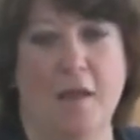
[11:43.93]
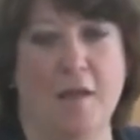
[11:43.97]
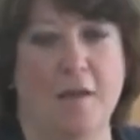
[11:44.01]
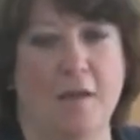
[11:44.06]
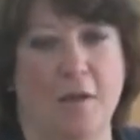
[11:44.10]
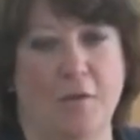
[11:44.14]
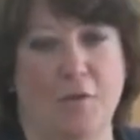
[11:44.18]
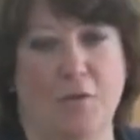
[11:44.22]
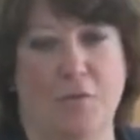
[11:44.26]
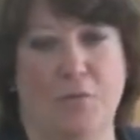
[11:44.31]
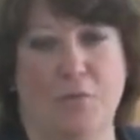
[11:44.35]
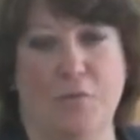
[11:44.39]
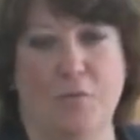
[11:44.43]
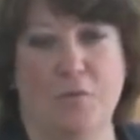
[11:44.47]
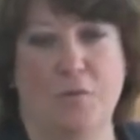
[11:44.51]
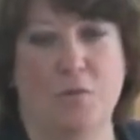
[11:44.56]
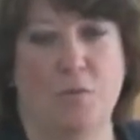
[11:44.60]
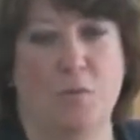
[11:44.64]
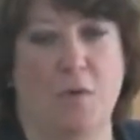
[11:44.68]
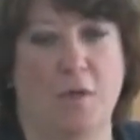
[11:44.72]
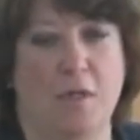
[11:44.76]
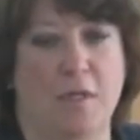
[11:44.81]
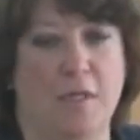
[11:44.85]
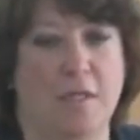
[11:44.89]
Now, the
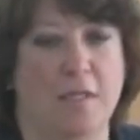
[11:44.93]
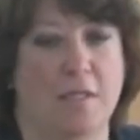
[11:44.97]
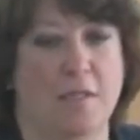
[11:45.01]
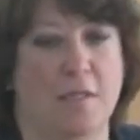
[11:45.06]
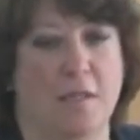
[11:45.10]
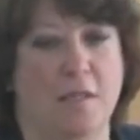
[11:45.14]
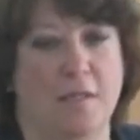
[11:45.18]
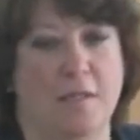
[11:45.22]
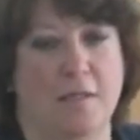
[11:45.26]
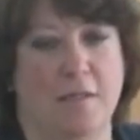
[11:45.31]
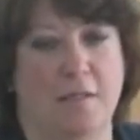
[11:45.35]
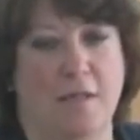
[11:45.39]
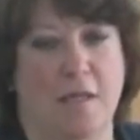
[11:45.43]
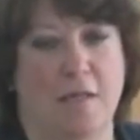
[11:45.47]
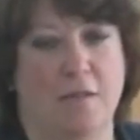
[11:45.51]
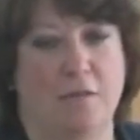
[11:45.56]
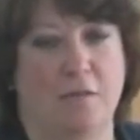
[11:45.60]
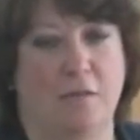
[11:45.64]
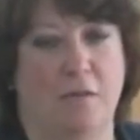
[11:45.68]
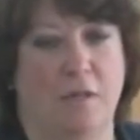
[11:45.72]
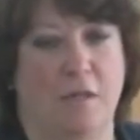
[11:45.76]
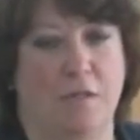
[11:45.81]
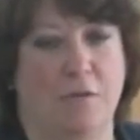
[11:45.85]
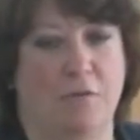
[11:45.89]
first one is
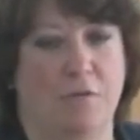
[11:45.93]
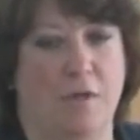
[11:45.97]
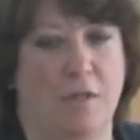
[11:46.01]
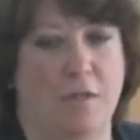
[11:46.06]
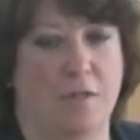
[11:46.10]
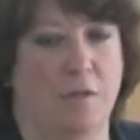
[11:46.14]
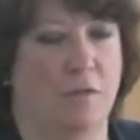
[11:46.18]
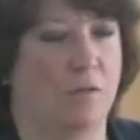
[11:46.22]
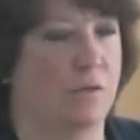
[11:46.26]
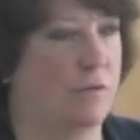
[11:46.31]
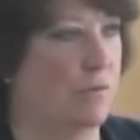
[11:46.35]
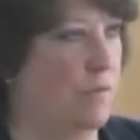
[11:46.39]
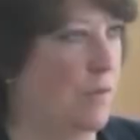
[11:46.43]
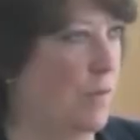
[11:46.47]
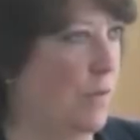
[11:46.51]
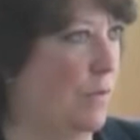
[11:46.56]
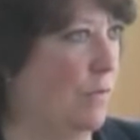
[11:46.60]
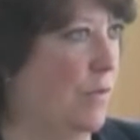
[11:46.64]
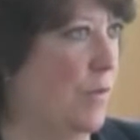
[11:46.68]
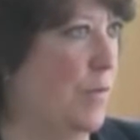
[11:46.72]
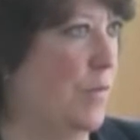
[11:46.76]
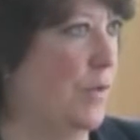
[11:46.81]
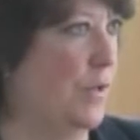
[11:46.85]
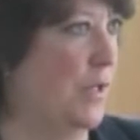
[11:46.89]
incidental and transient
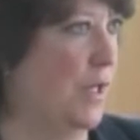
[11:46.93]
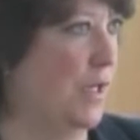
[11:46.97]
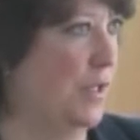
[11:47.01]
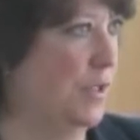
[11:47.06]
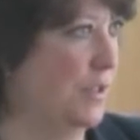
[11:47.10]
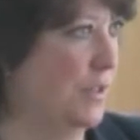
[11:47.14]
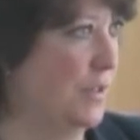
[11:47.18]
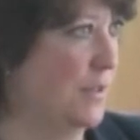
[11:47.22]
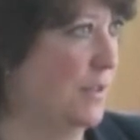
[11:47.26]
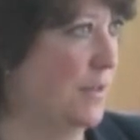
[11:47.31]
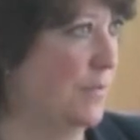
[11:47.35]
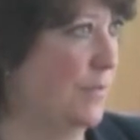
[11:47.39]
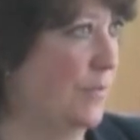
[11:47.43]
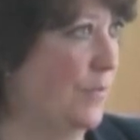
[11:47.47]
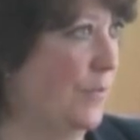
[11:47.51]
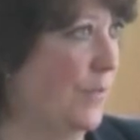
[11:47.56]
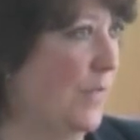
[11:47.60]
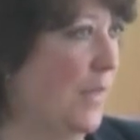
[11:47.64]
reproductions.